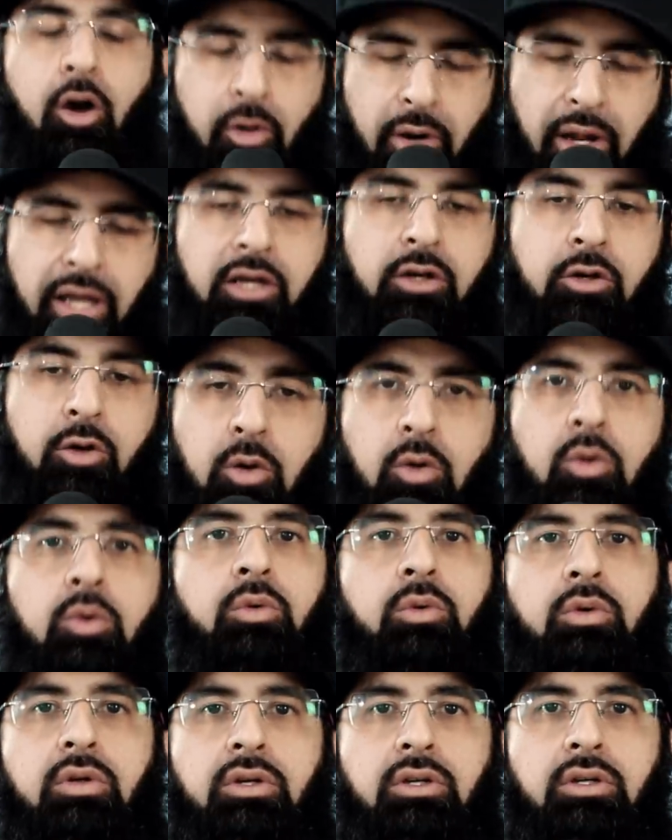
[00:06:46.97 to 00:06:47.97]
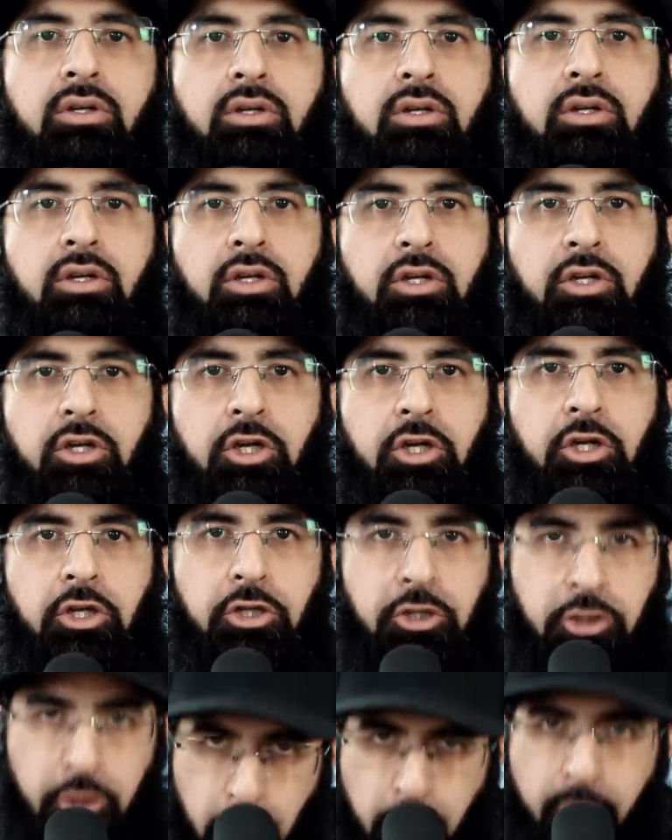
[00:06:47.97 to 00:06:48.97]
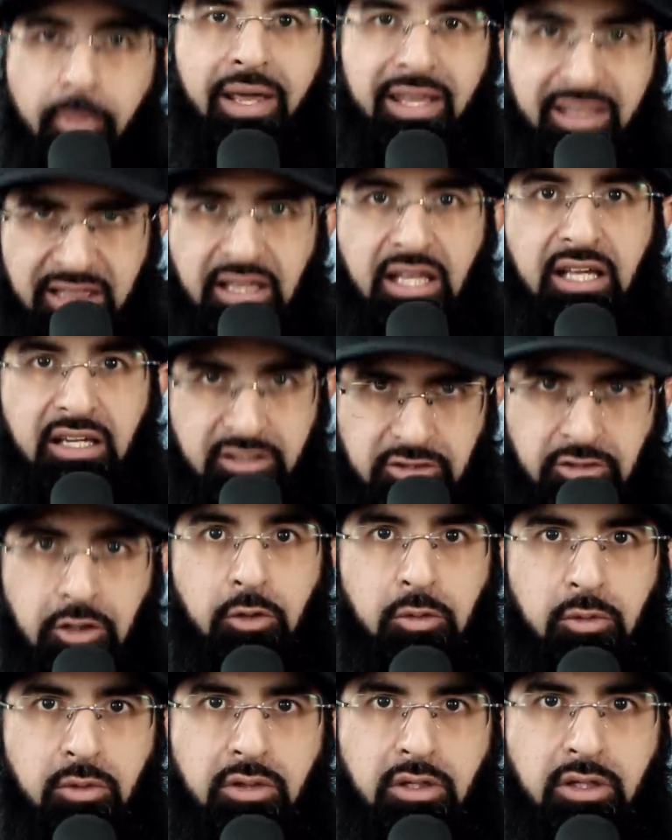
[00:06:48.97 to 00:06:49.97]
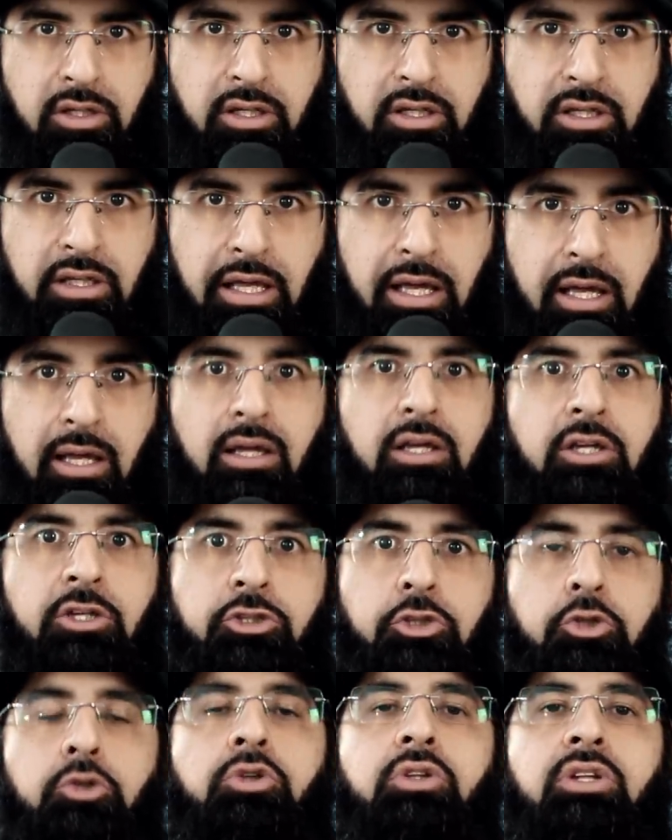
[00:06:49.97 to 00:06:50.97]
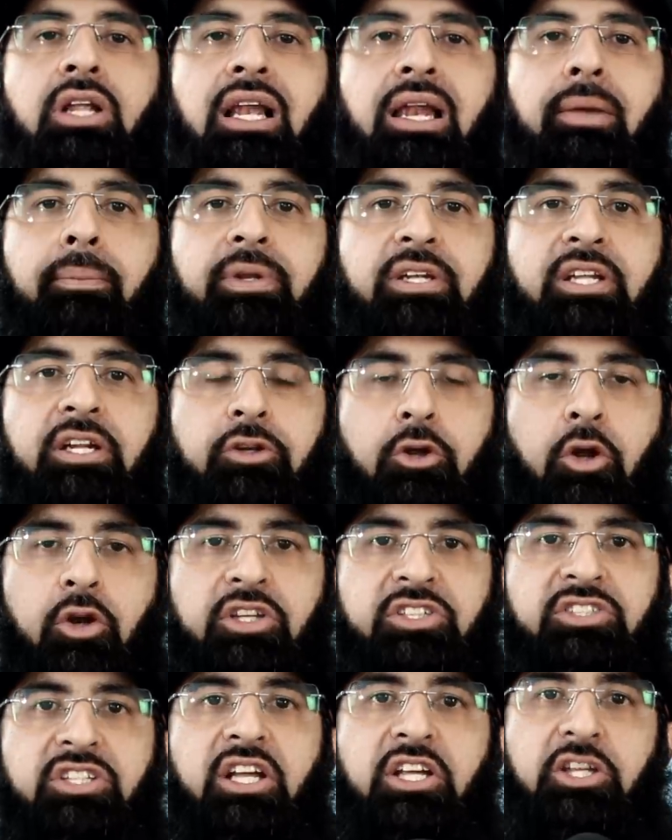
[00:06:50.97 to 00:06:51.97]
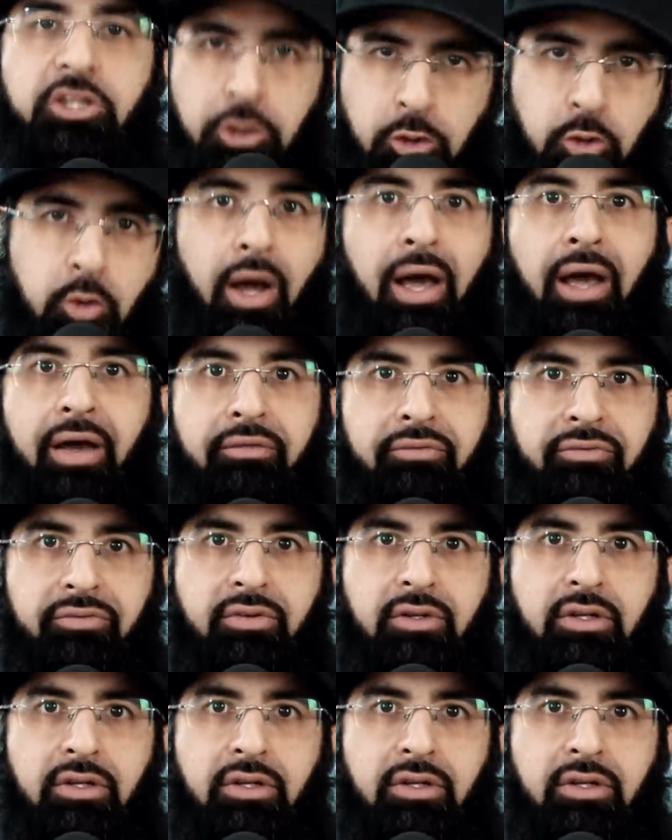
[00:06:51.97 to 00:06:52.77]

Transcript: Alright, cool. You may think so yeah, due to the limited knowledge that you have.